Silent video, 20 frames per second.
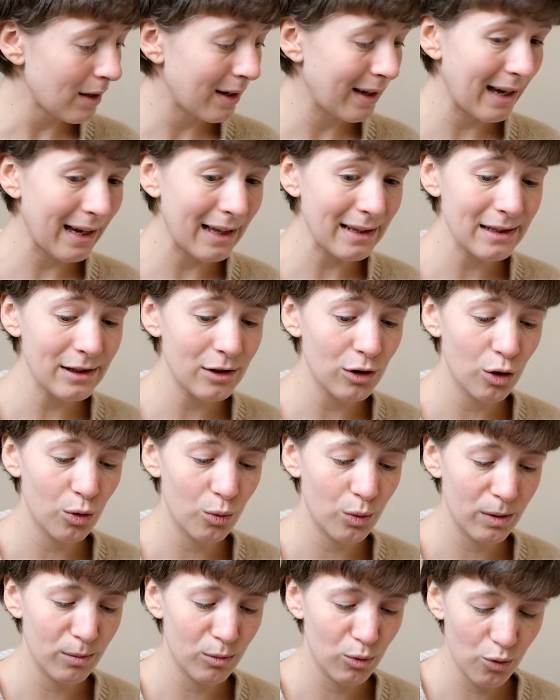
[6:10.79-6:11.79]
And so
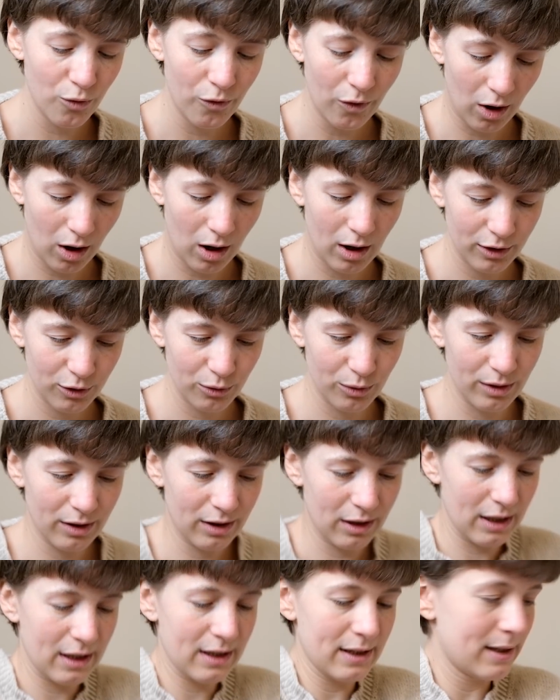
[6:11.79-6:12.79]
we move on to the
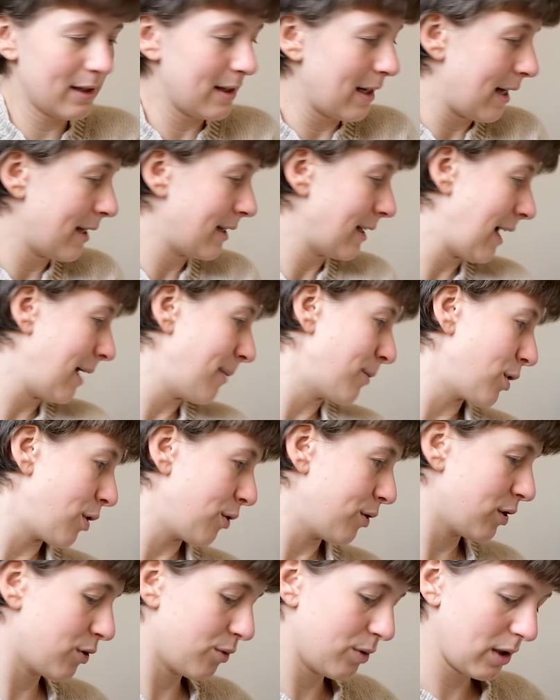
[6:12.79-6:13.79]
things that I'm
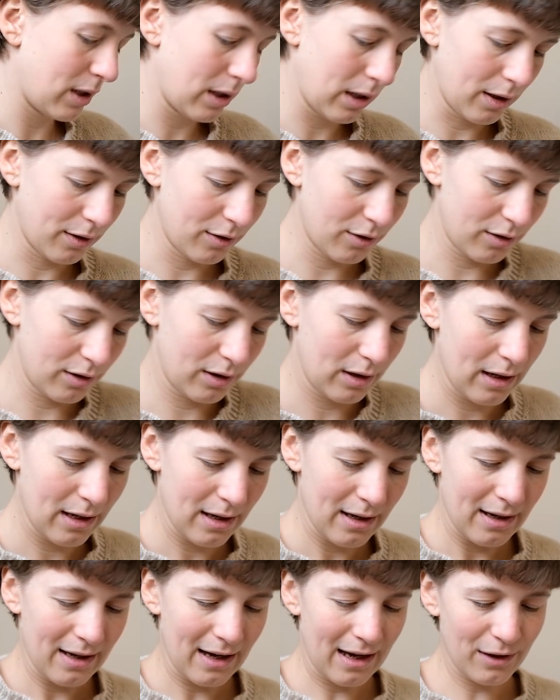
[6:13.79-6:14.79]
going to declutter.
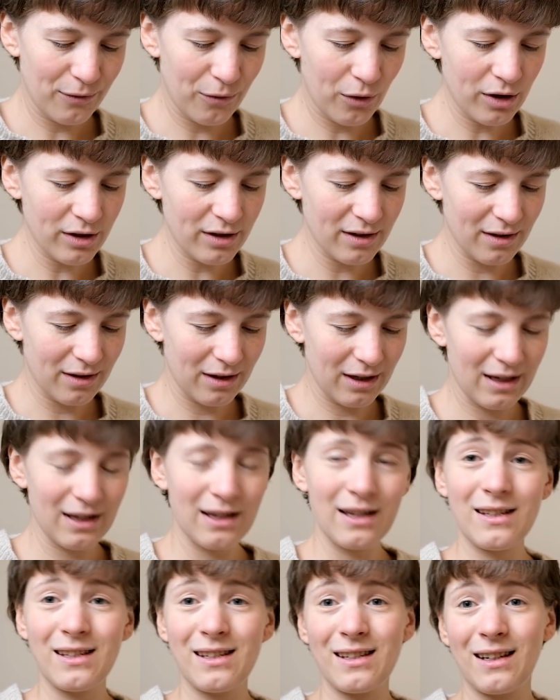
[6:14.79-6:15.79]
And the first thing
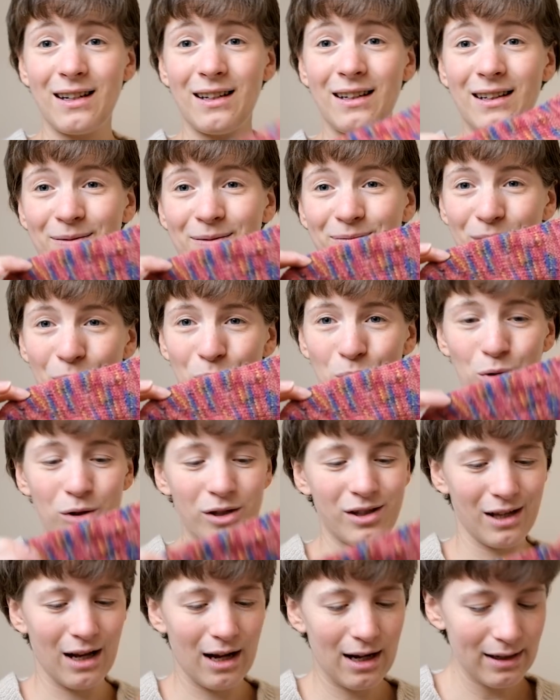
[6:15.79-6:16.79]
is wool
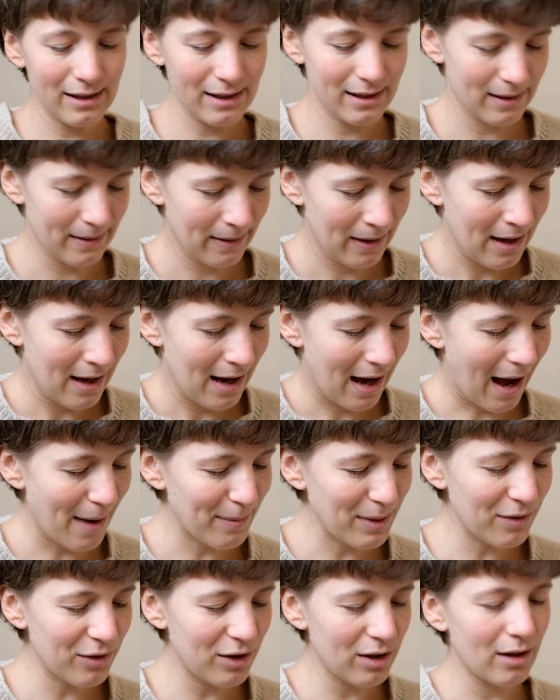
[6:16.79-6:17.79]
socks.
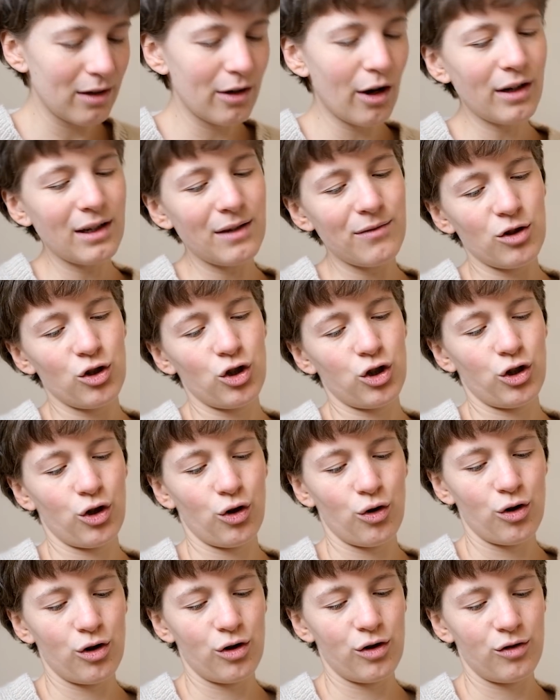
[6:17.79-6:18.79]
I'm not even
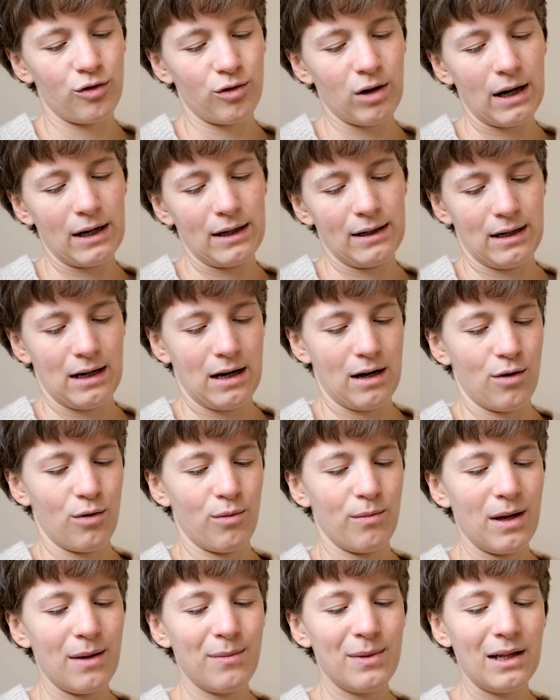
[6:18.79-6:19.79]
sure right now.
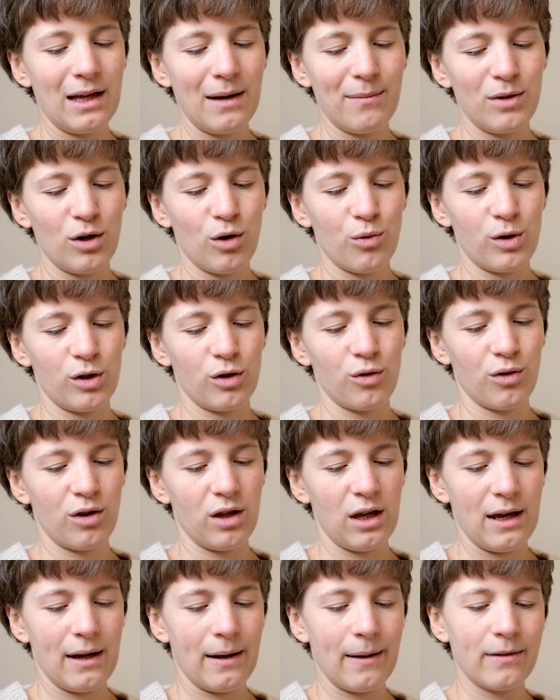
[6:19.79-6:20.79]
Maybe let me know what you
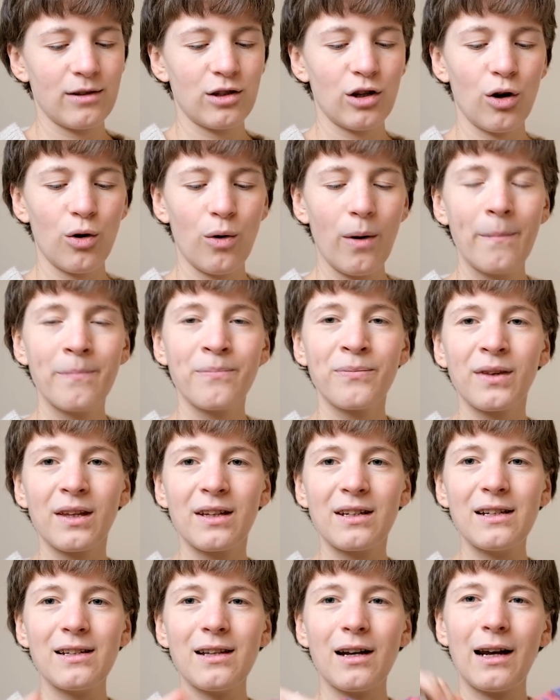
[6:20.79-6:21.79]
think. So
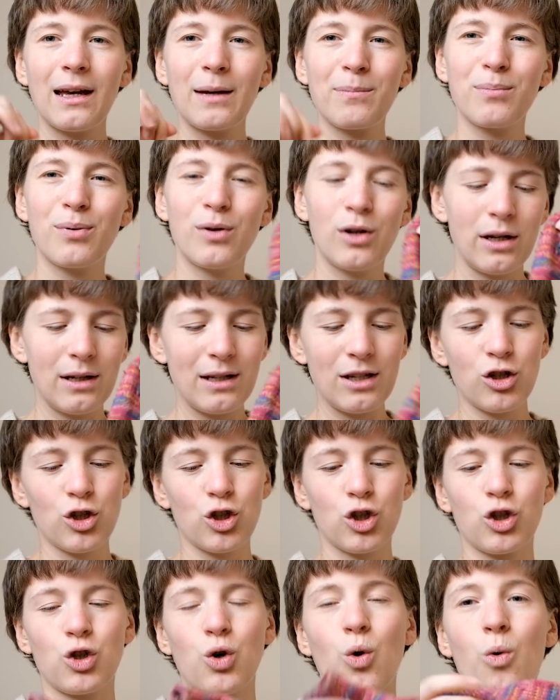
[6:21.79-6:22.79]
these are like pretty
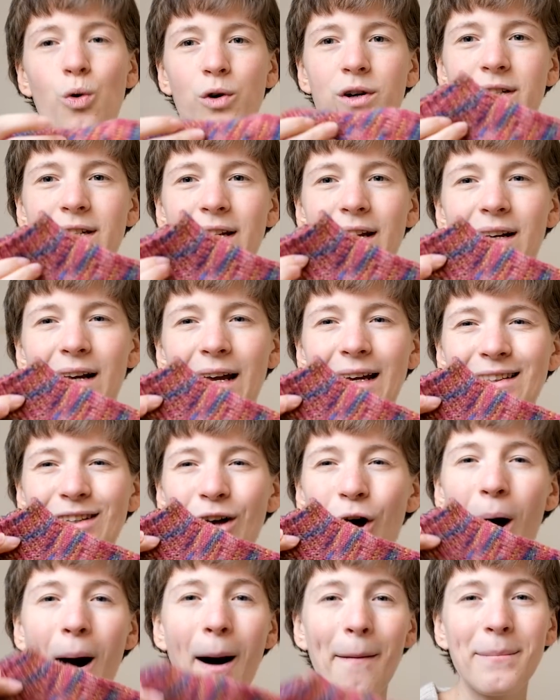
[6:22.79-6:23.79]
short. They are like
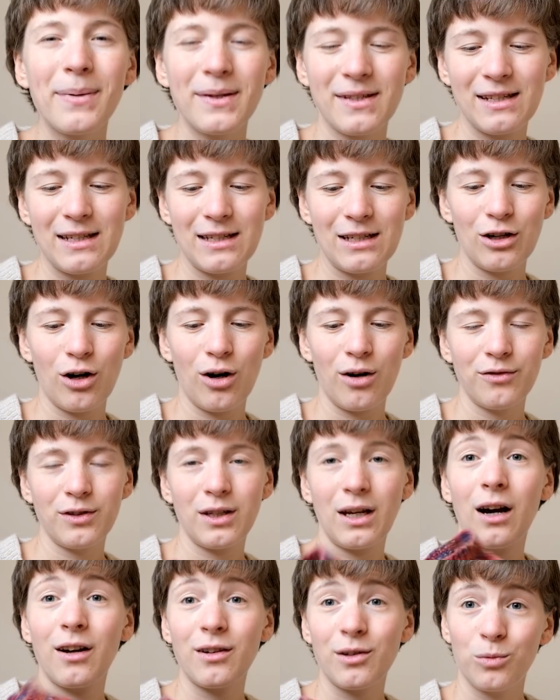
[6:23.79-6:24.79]
the opposite of
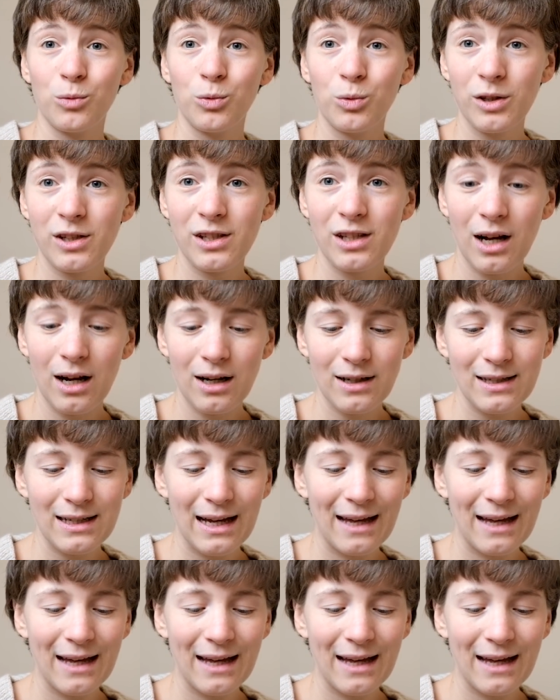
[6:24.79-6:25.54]
the other wool socks.